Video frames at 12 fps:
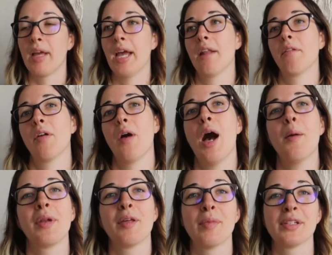I don't know how
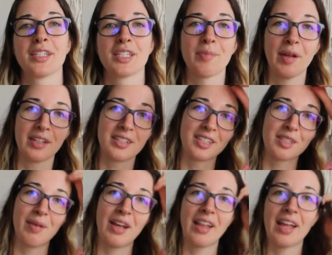many months it's been since
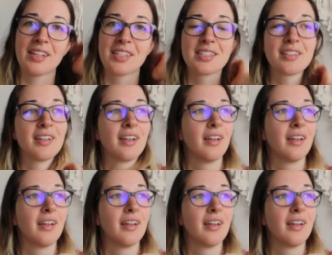my last